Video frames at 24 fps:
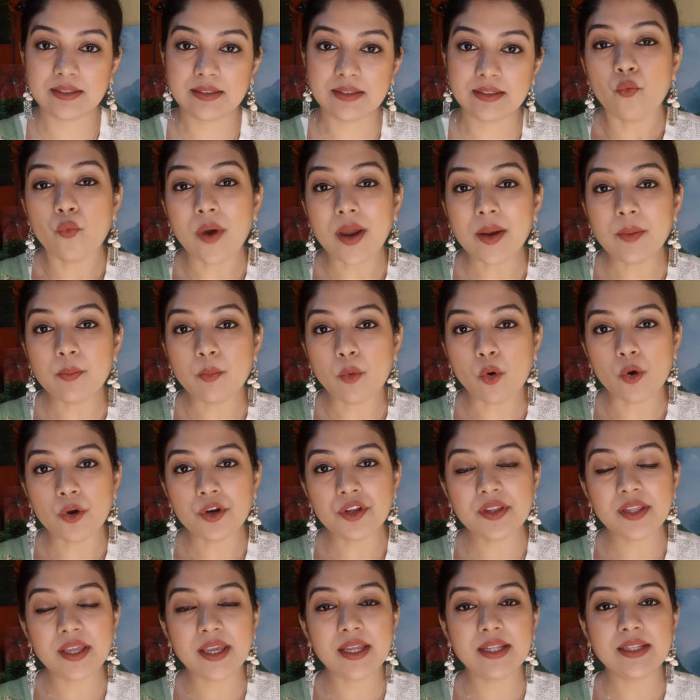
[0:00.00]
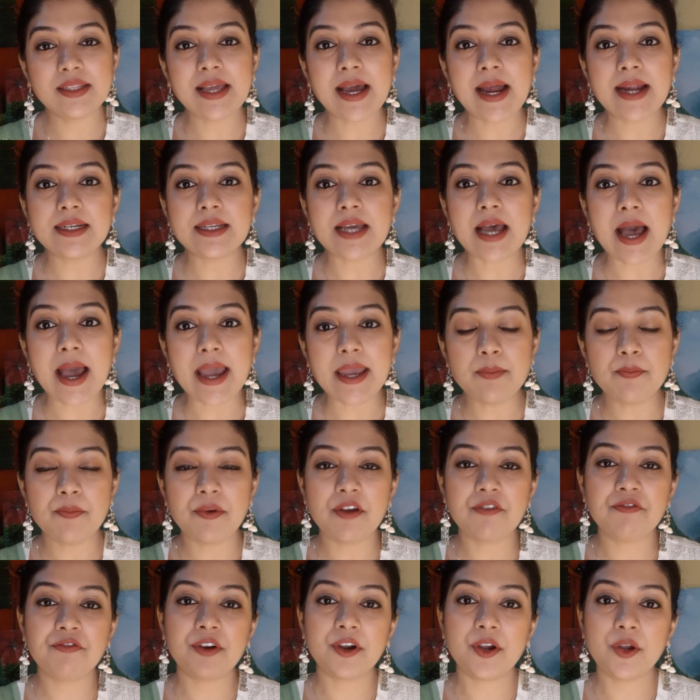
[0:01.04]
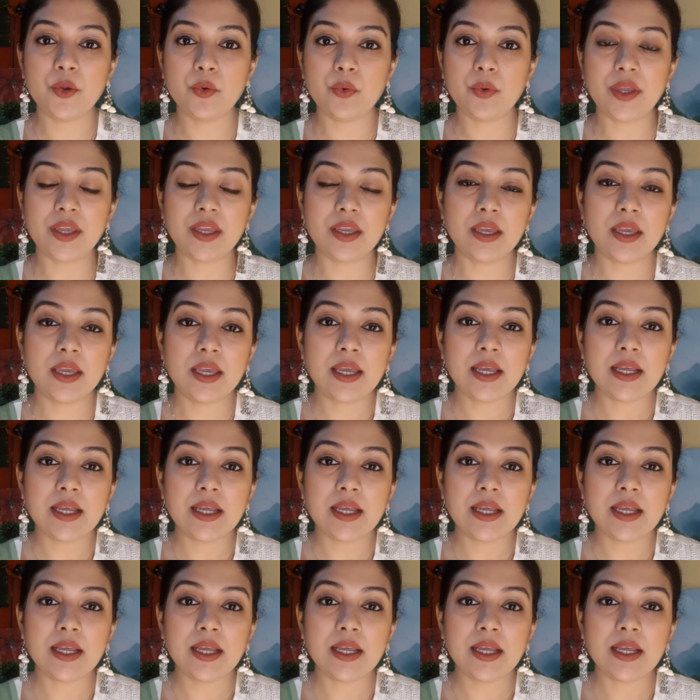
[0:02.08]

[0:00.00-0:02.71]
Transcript: One more thing that I prefer doing